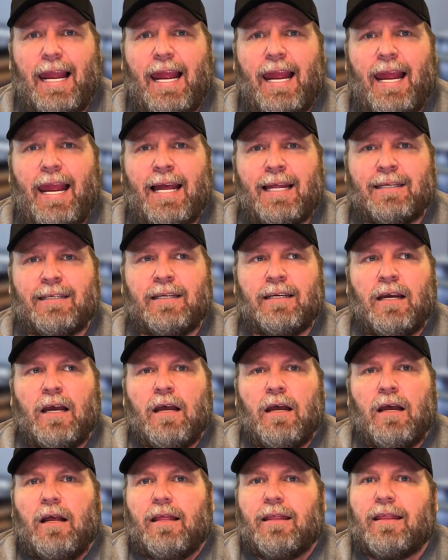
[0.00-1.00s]
And
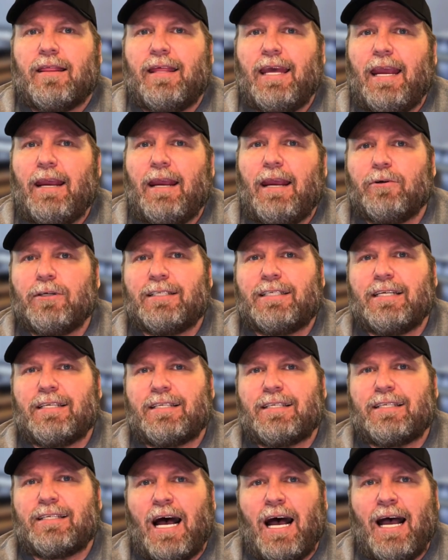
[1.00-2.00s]
they were
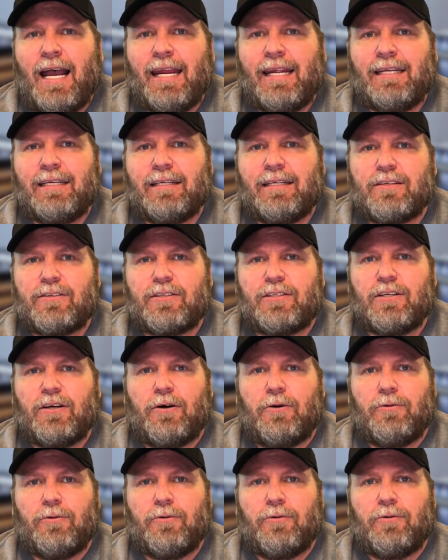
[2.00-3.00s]
designed
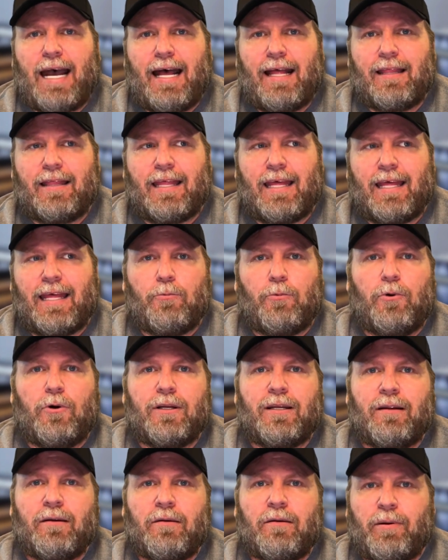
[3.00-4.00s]
so that they
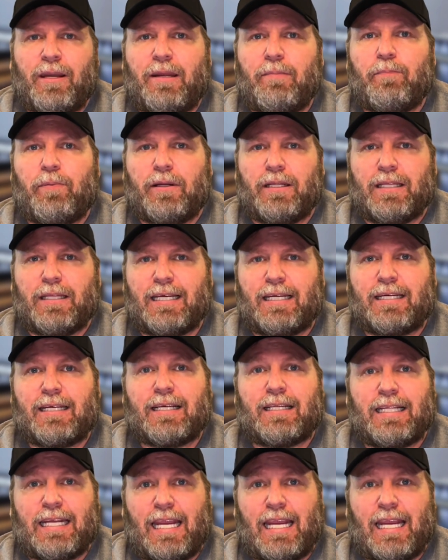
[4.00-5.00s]
wouldn't be
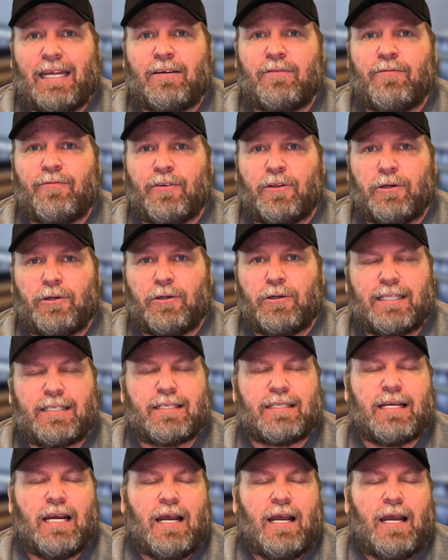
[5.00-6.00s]
politically
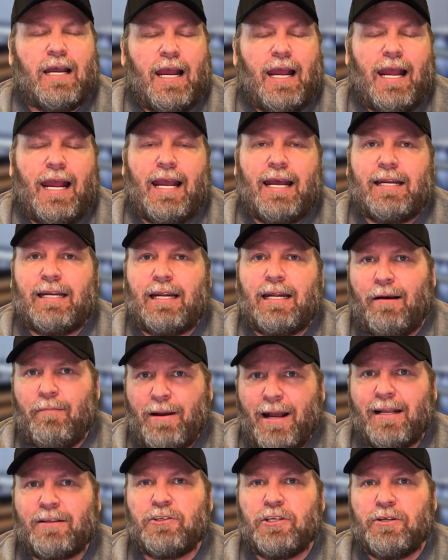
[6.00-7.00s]
influenced. And
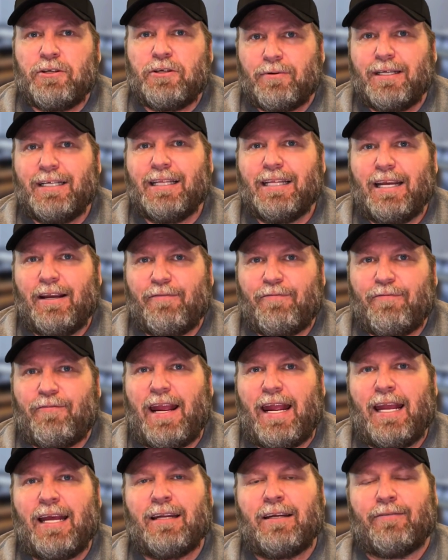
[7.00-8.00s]
I'm actually really a
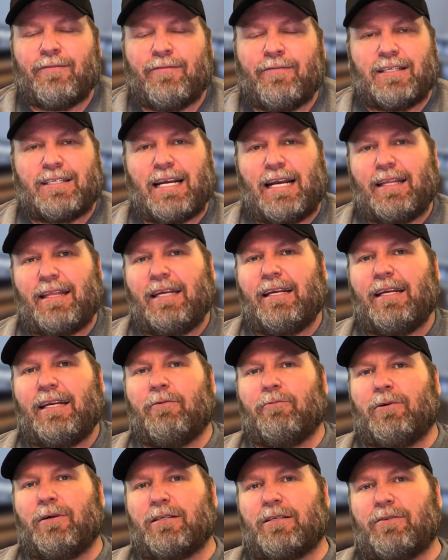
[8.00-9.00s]
fan of this. I think
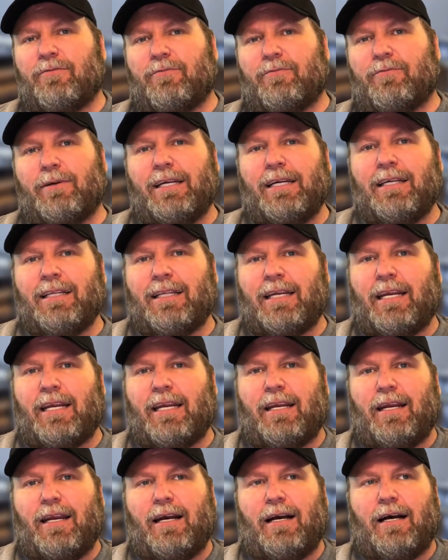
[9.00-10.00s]
it was
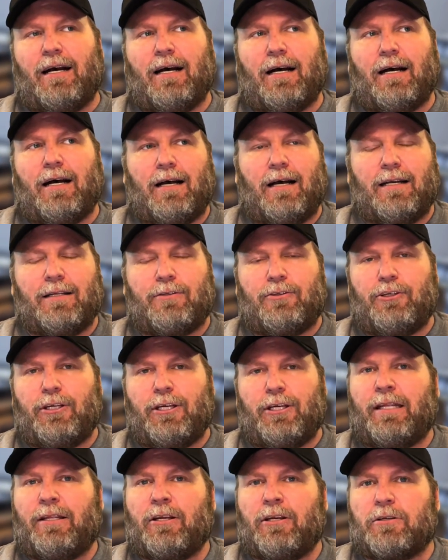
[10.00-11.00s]
really a
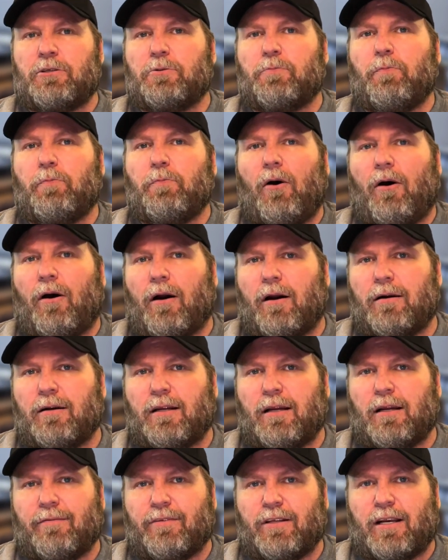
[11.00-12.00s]
genius
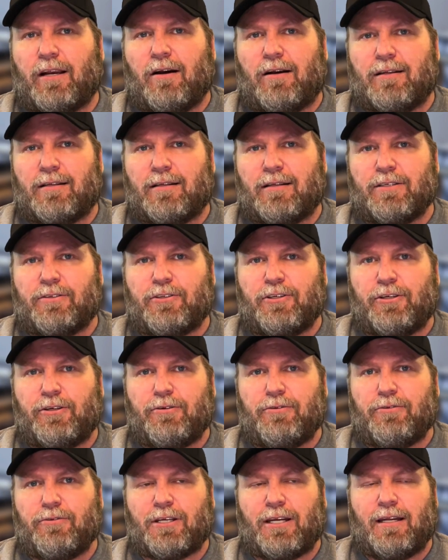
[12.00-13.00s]
part of the
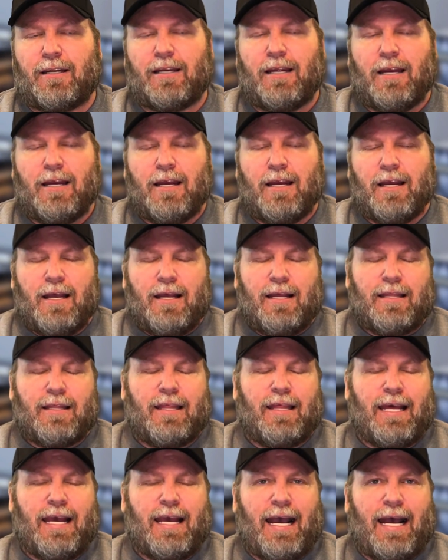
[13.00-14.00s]
Constitution
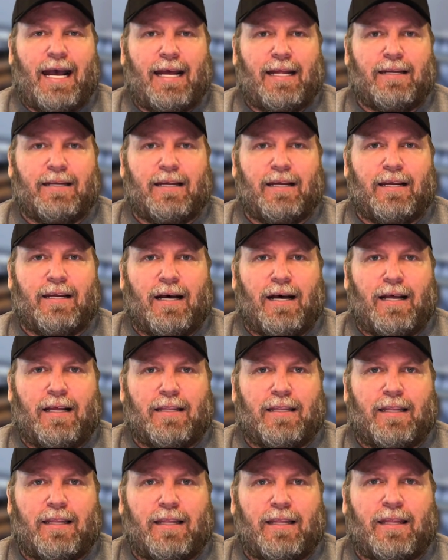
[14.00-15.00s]
that
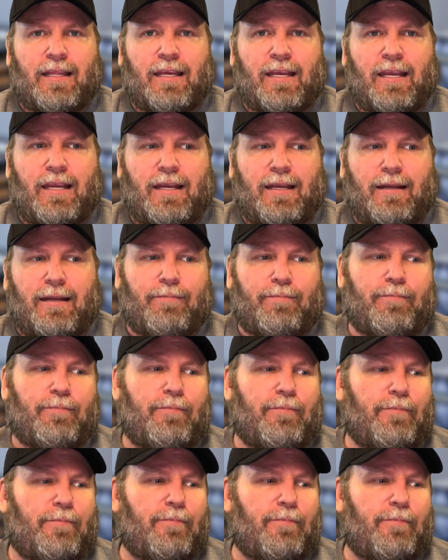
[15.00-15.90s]
the